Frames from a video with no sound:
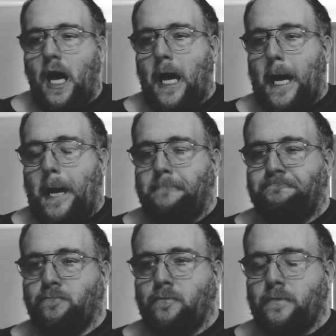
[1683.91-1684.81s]

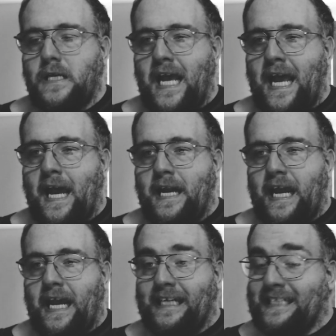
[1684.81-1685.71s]
Um, and
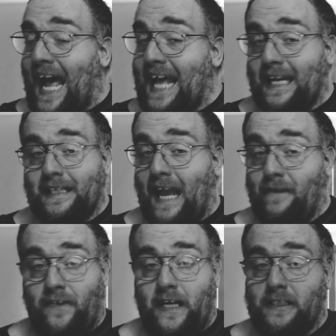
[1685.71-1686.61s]
he's got the
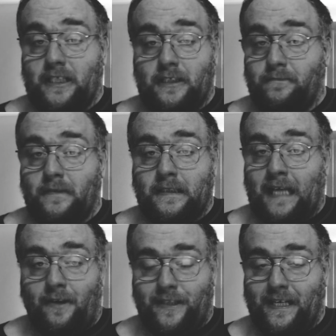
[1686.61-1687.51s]
athleticism
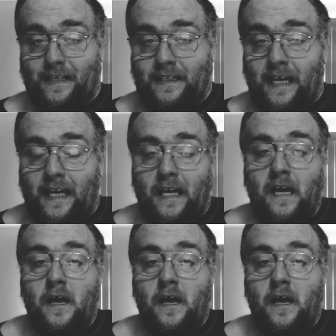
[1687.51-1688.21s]
down to T.